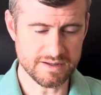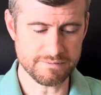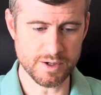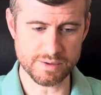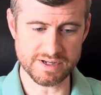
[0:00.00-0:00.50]

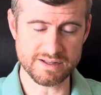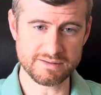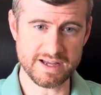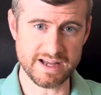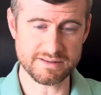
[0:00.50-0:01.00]
If they were to
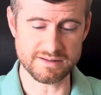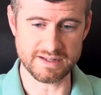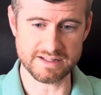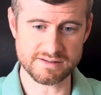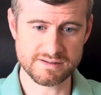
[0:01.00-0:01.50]
get that, then
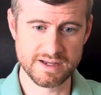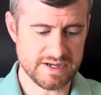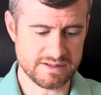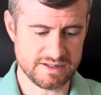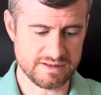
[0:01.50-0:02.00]

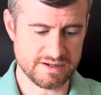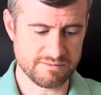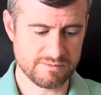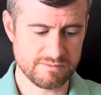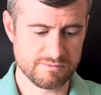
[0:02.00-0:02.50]
then
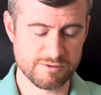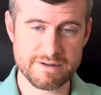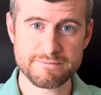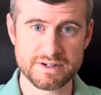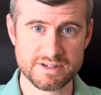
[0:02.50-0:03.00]
the
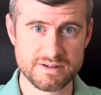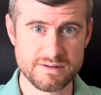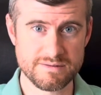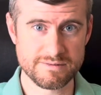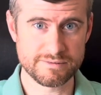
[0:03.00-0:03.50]

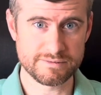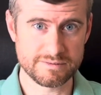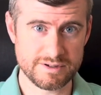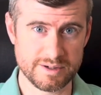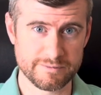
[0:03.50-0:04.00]
refunded
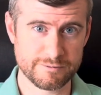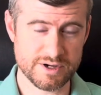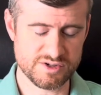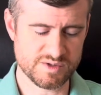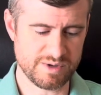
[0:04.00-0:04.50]

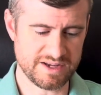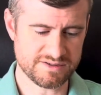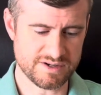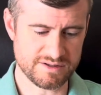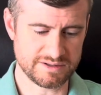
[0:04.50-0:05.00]
fridges
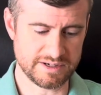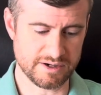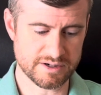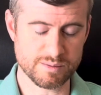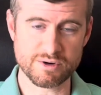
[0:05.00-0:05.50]
based on the
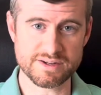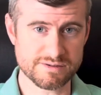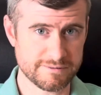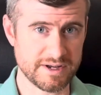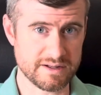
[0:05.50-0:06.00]
linear
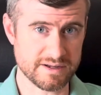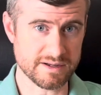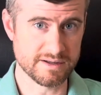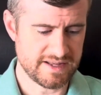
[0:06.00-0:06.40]
compressor failing.